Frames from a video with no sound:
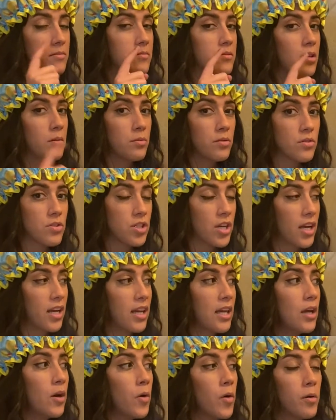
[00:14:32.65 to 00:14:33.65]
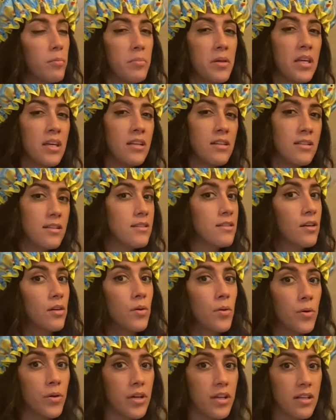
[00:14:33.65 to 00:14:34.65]
double checking or being detail
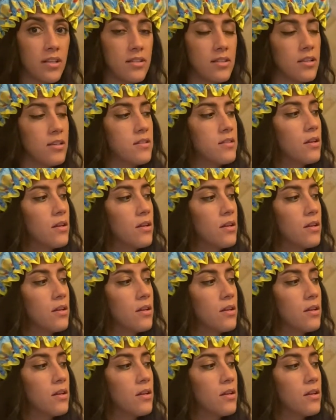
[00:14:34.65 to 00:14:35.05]
oriented.